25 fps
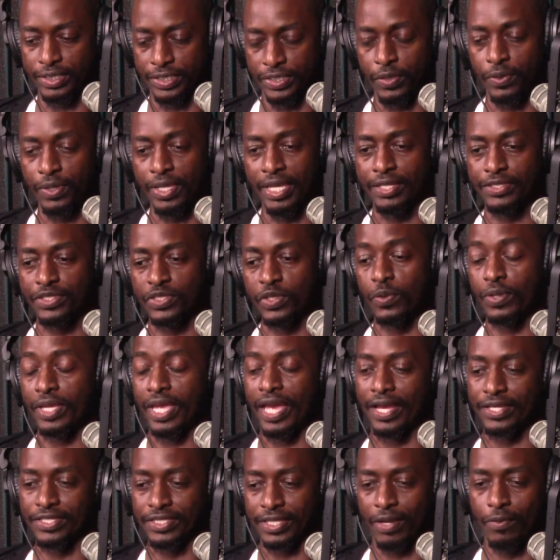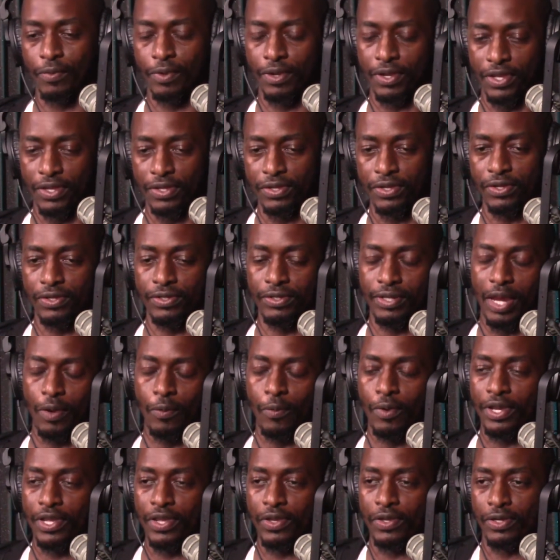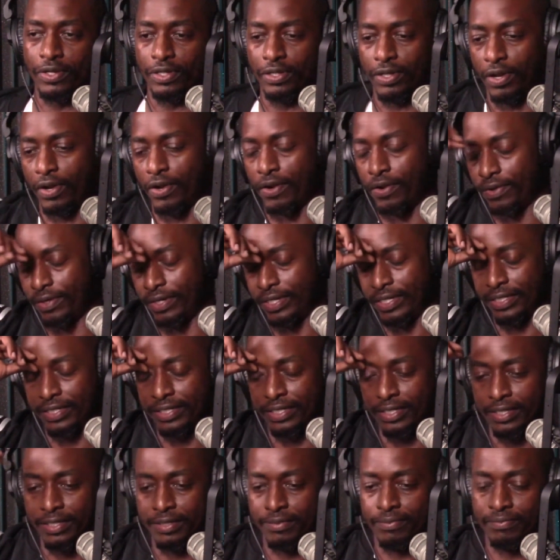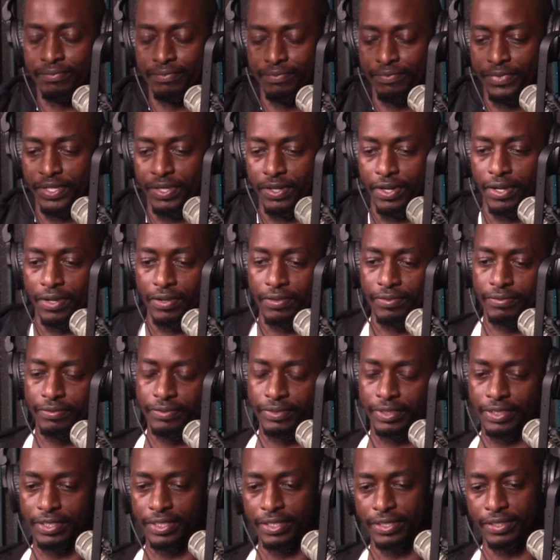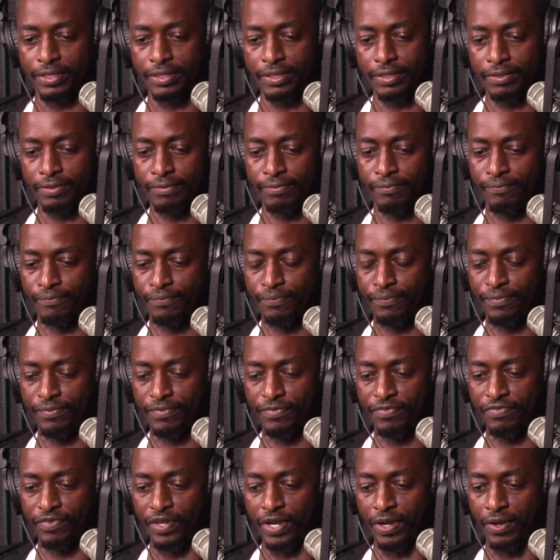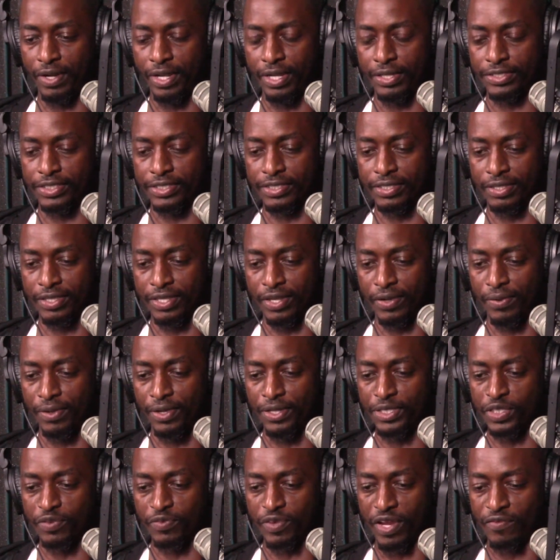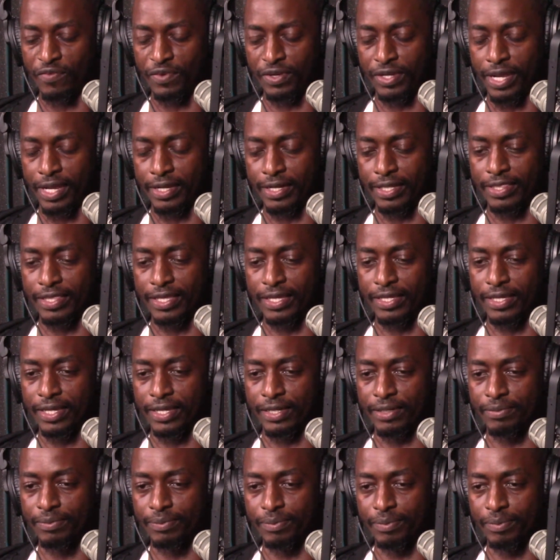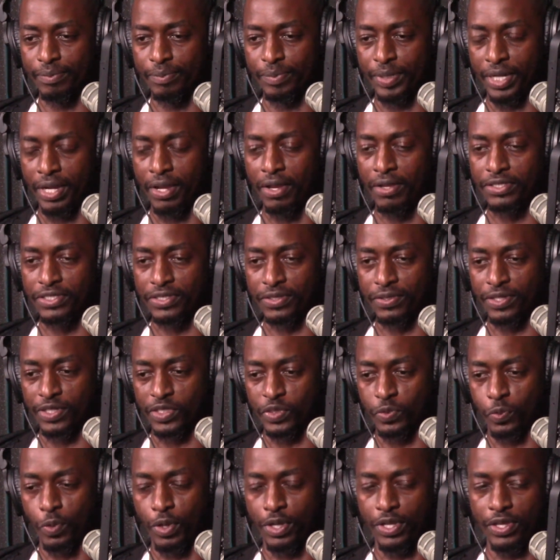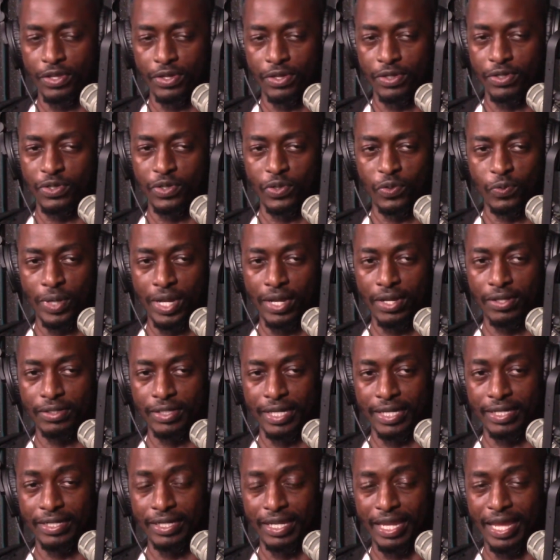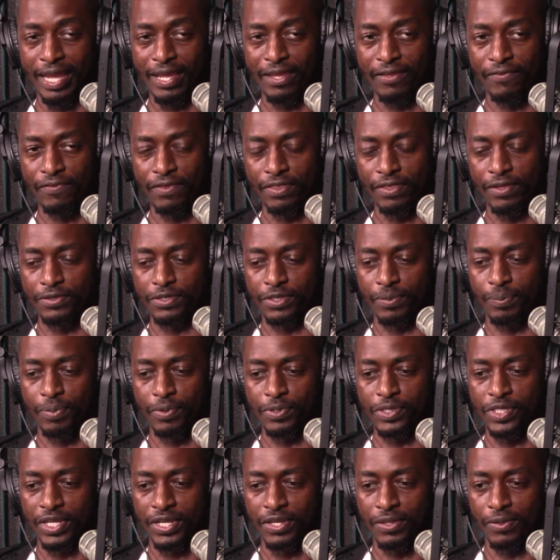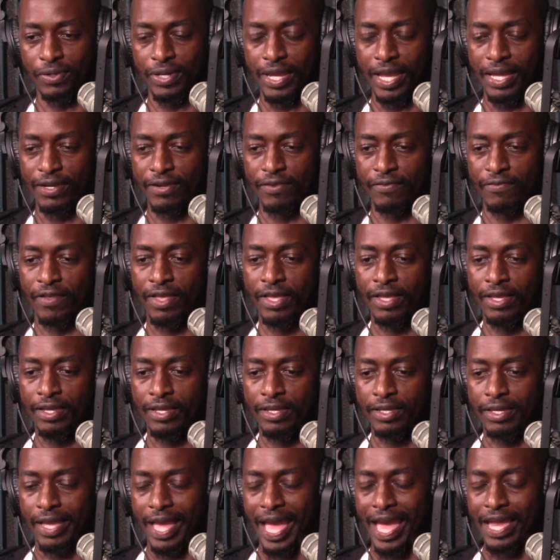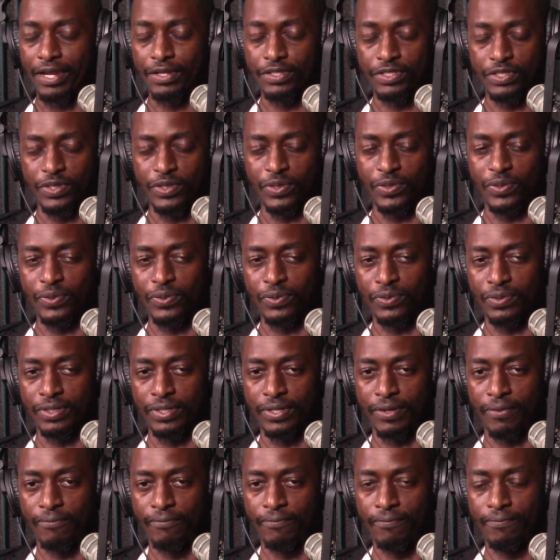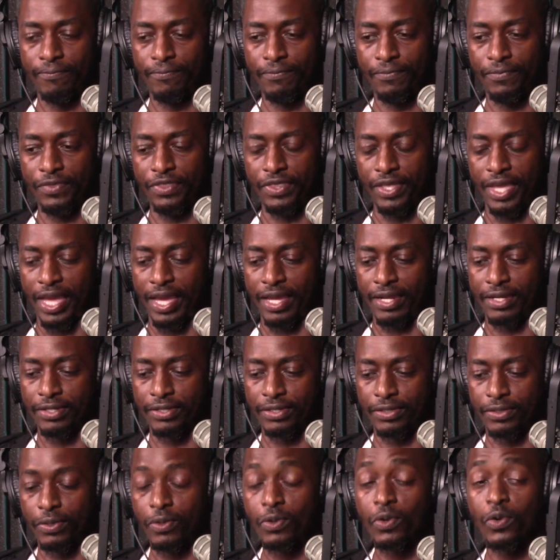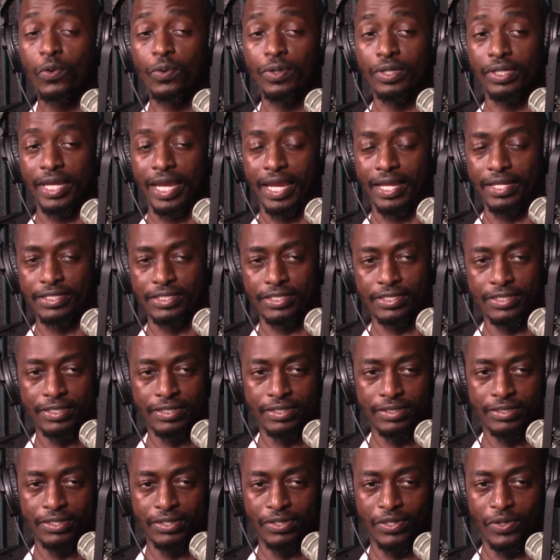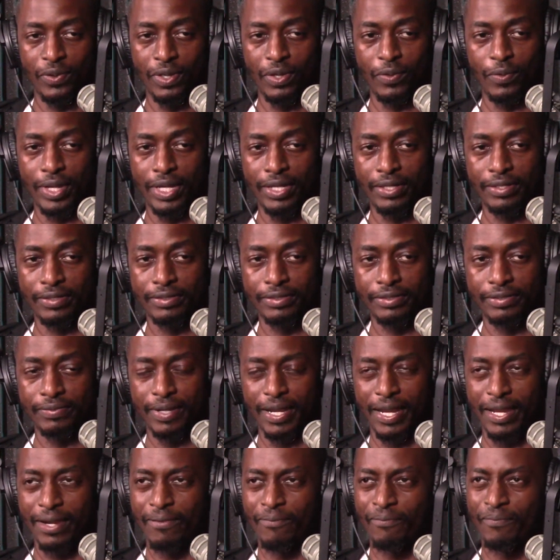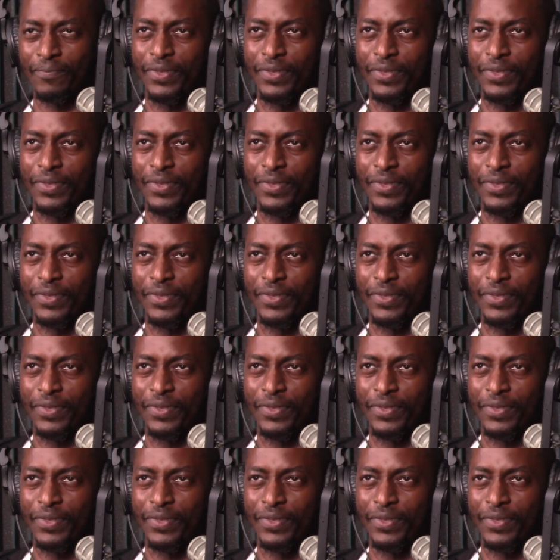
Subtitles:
So yes, I want you to learn, the various theories of Africana thinking, but I also just want you to do well in life. And there's a particular kind of attitude that correlates to doing well, right?